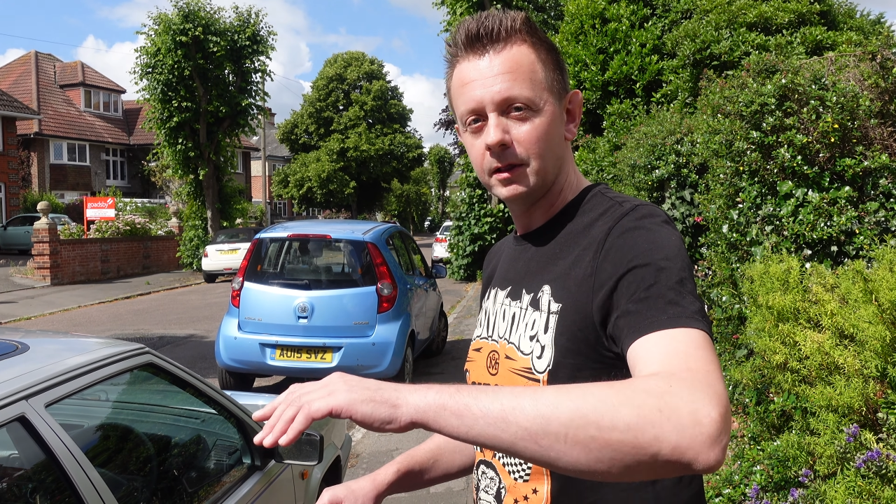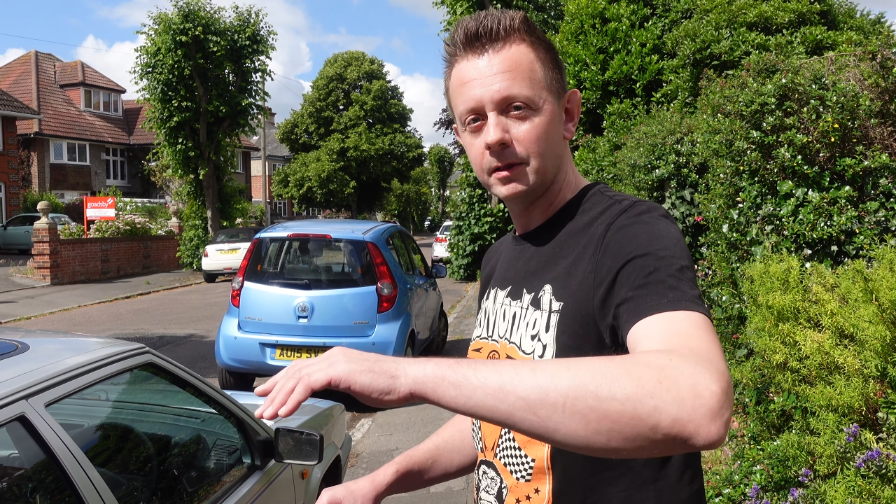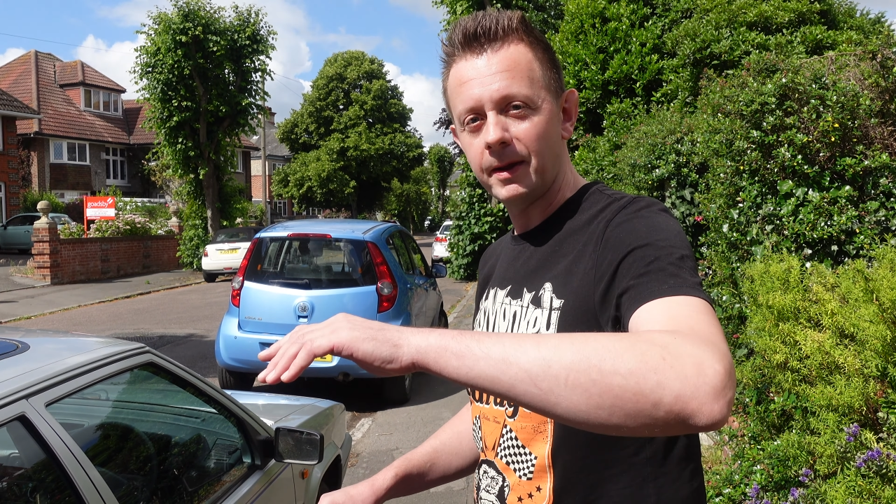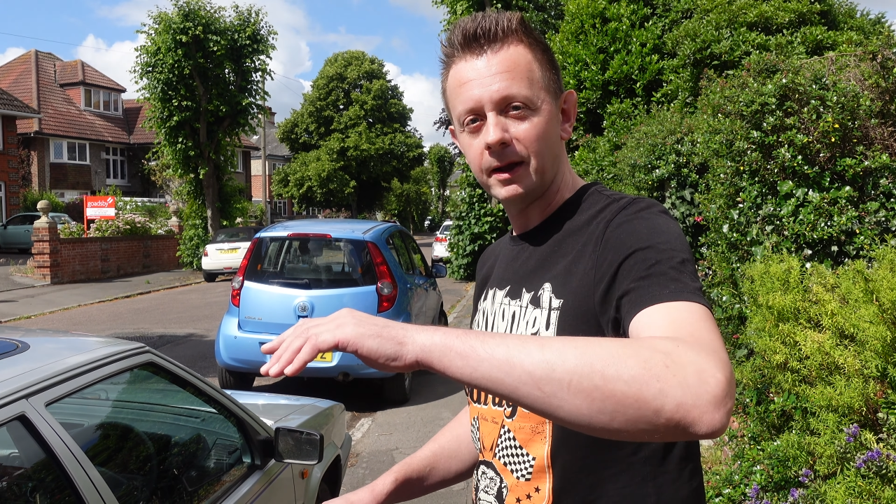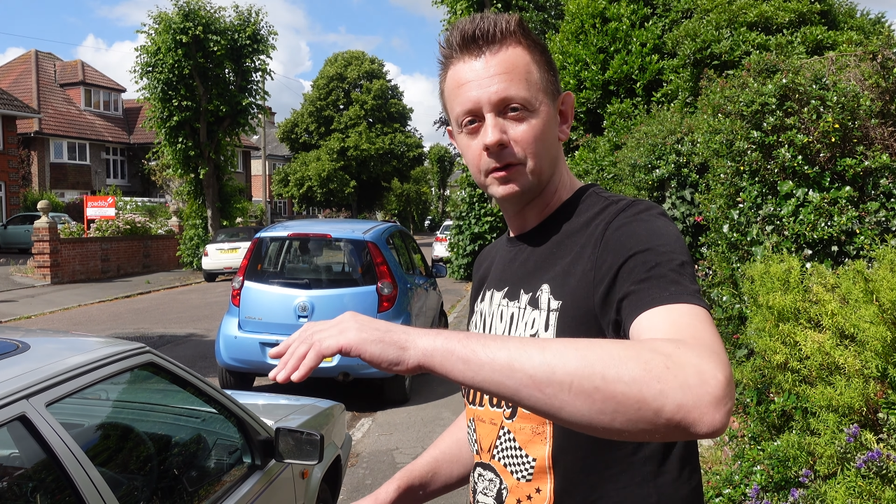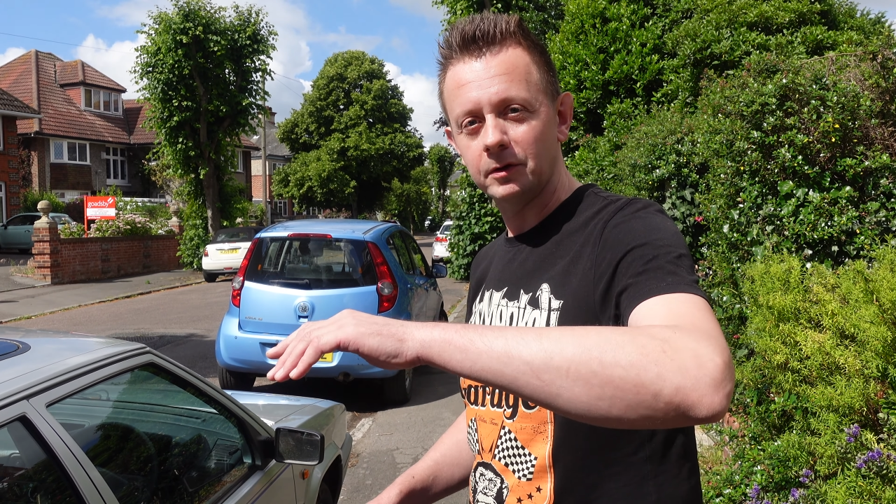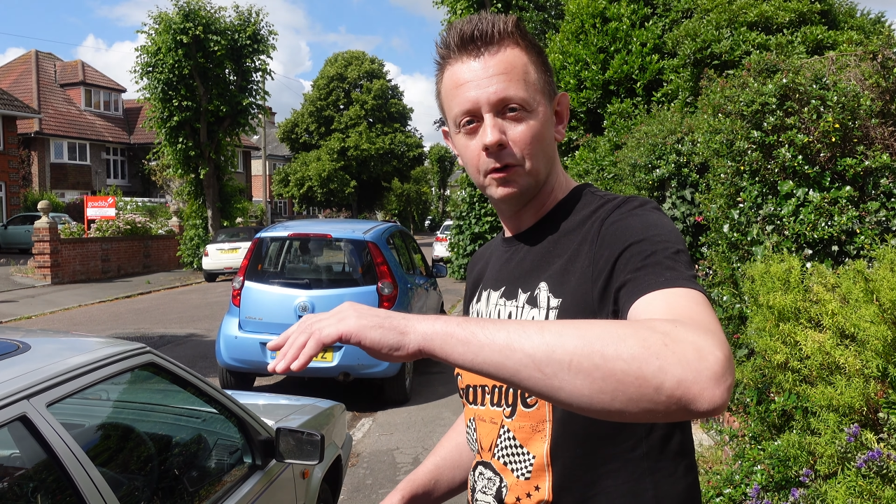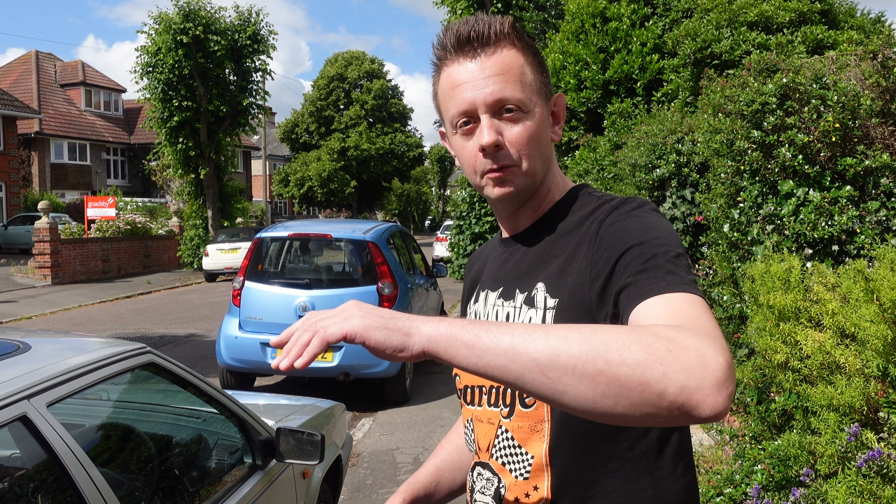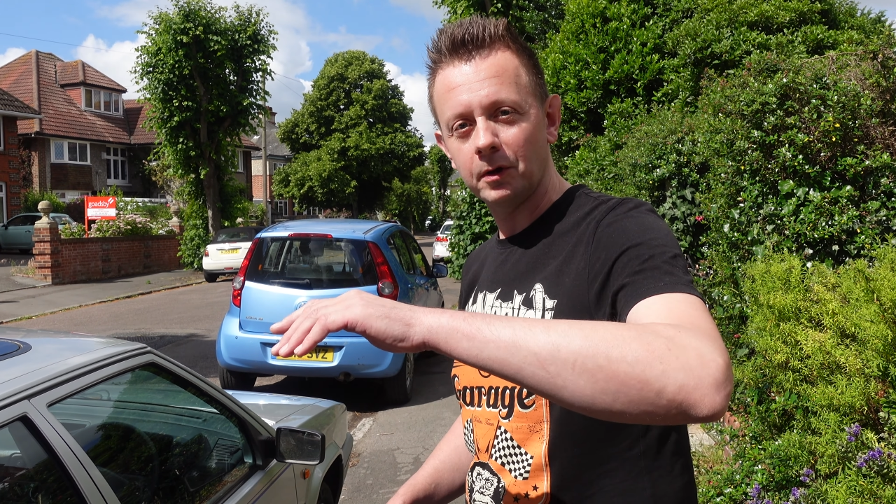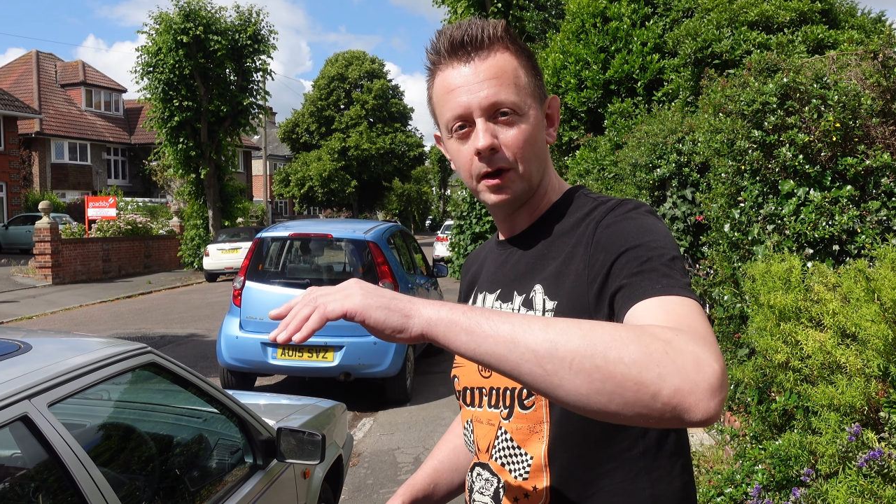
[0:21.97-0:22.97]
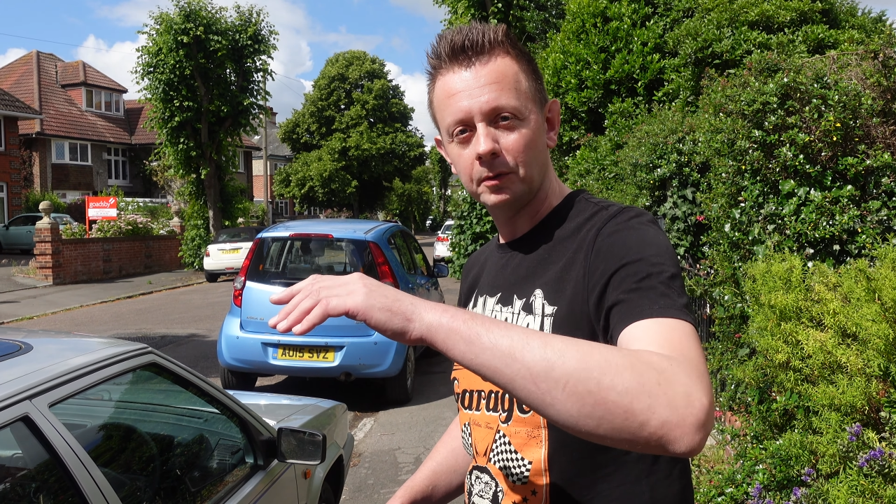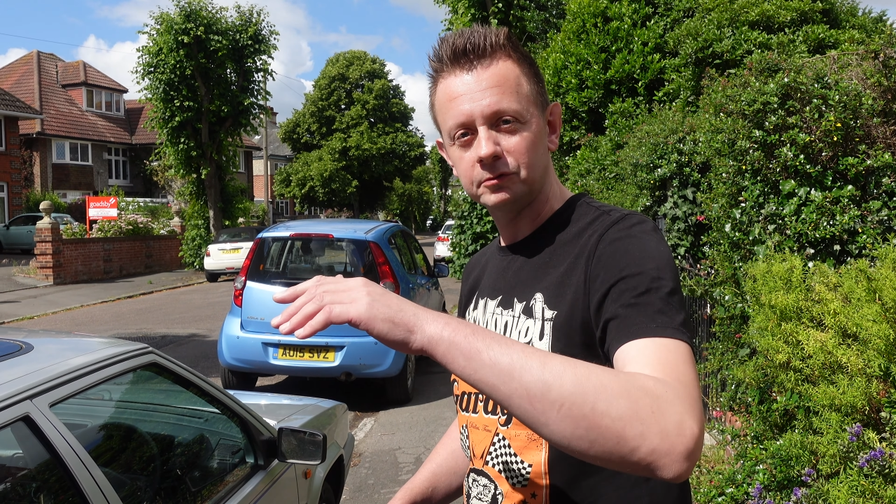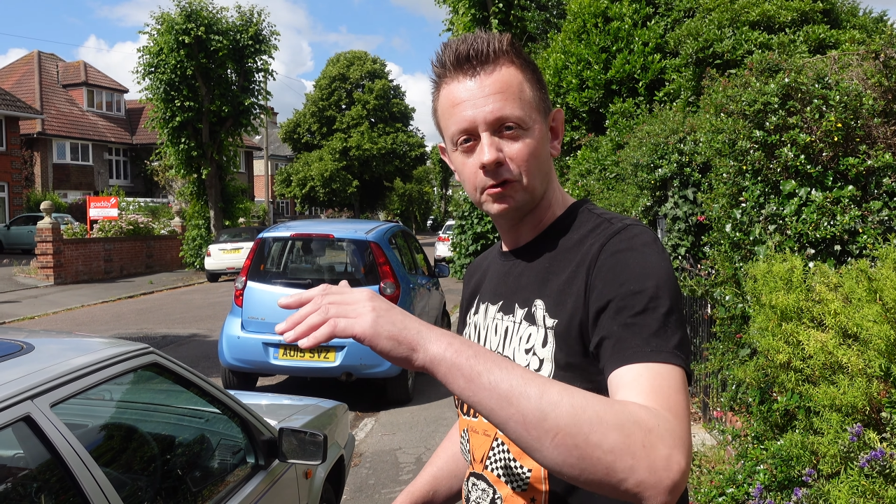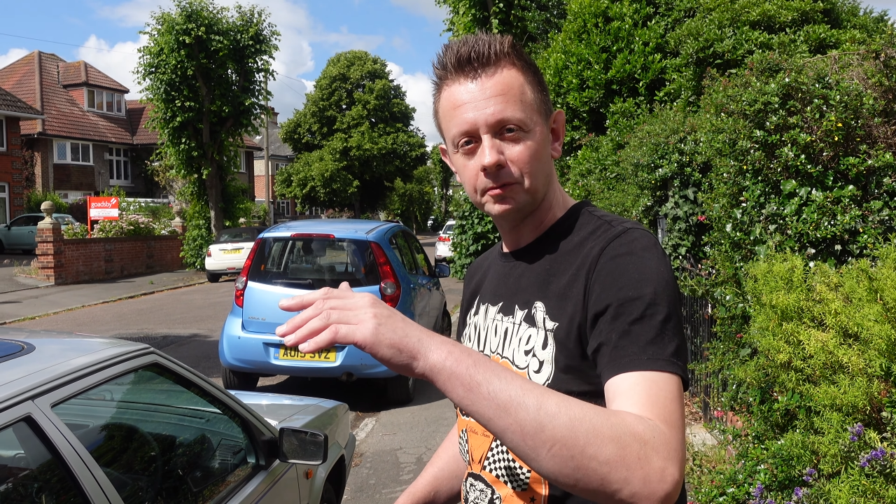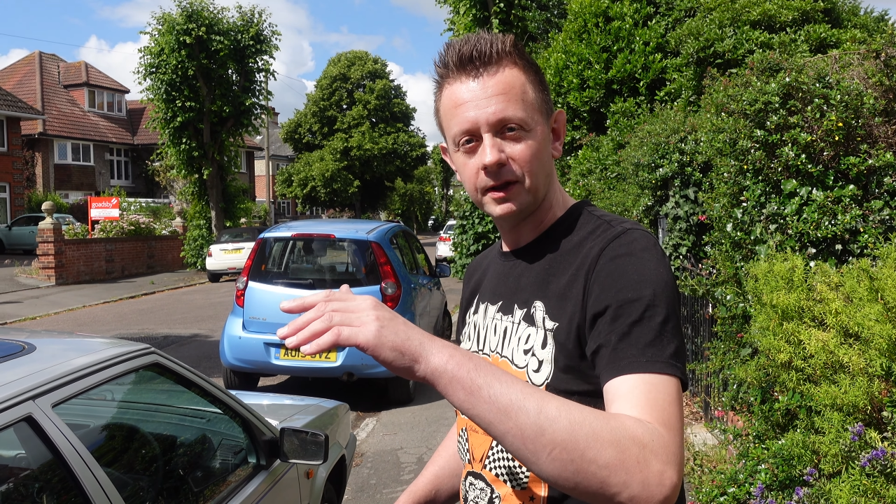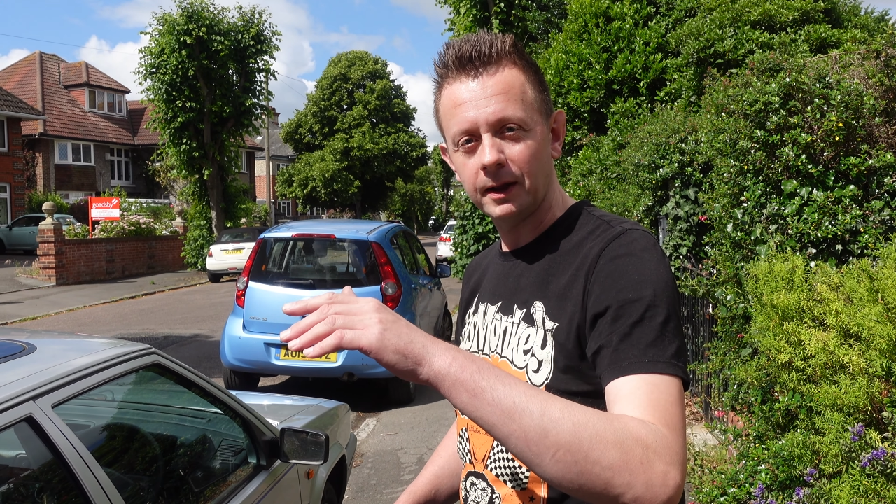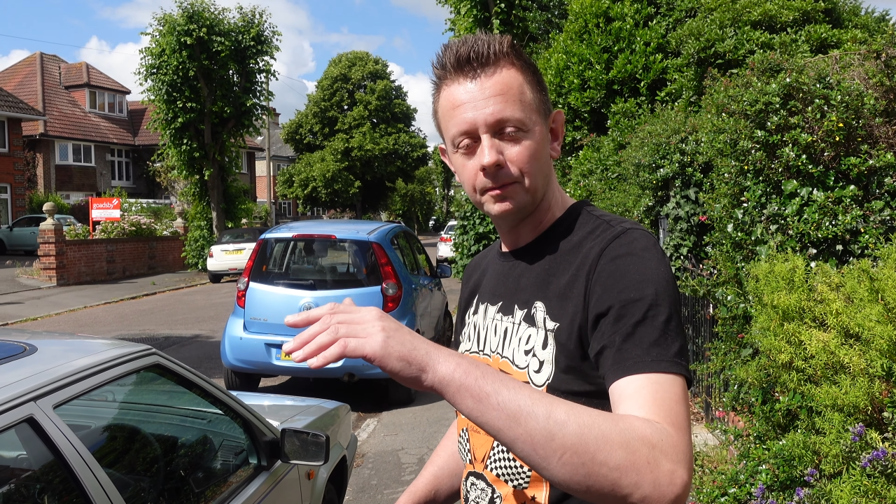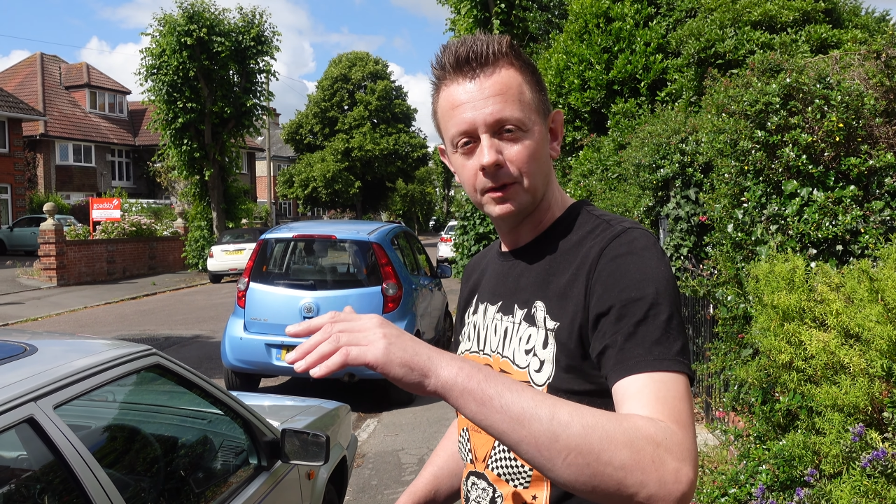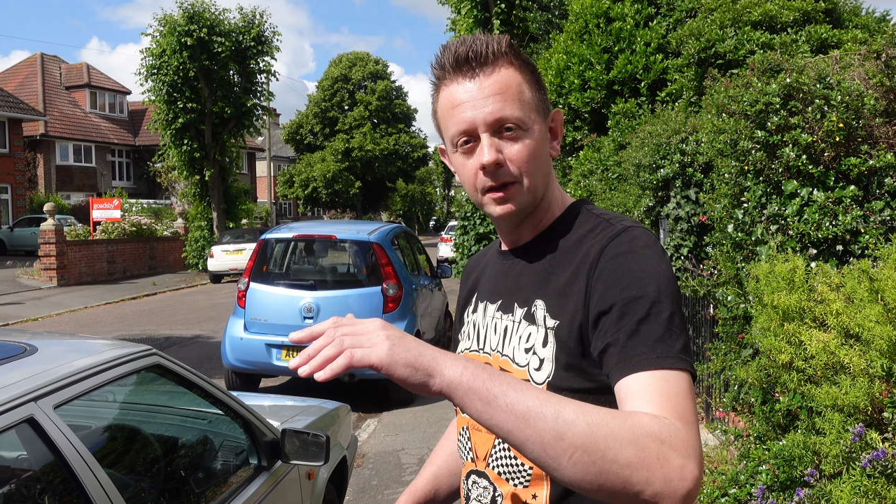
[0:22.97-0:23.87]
the back on a normal car will drop down.